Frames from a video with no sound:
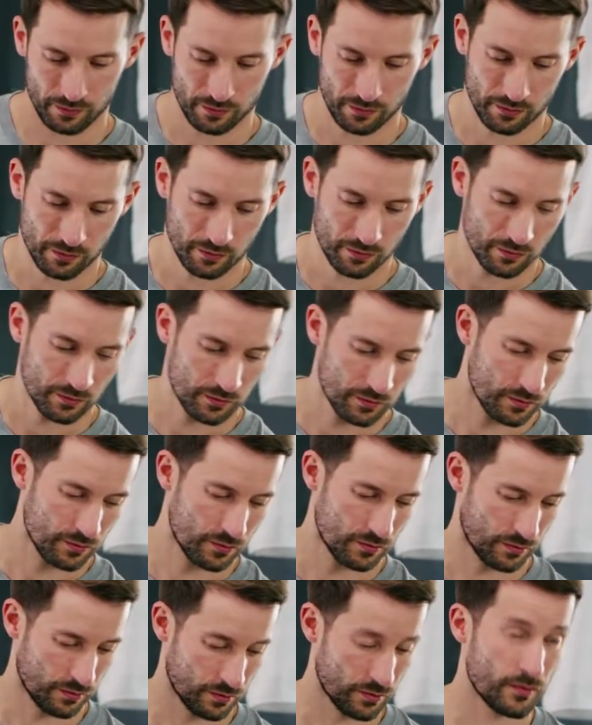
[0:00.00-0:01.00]
But every
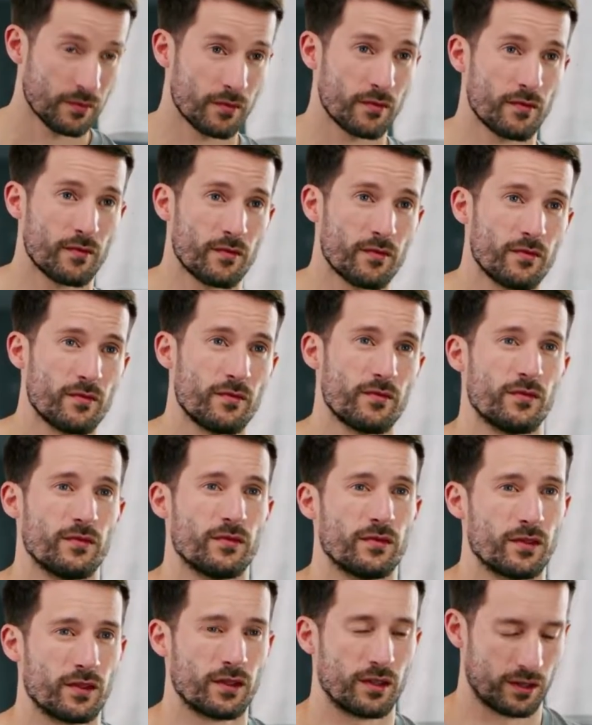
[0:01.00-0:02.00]
other part, you can
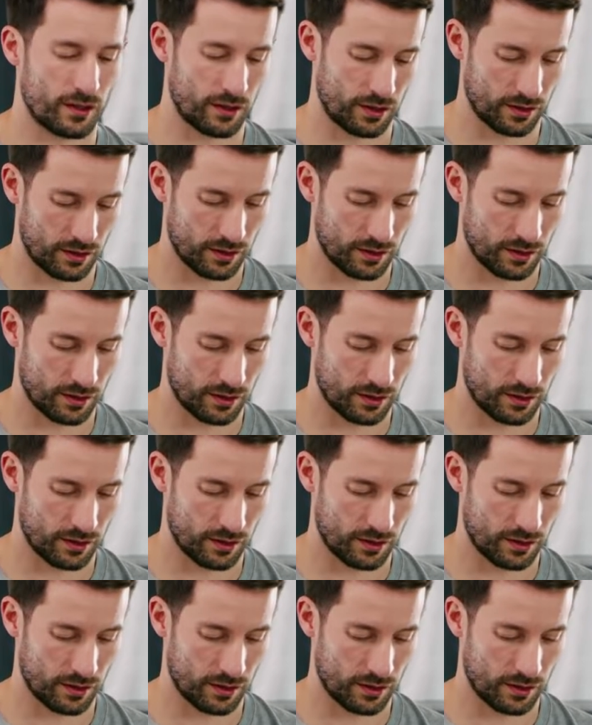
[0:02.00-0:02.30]
rub it.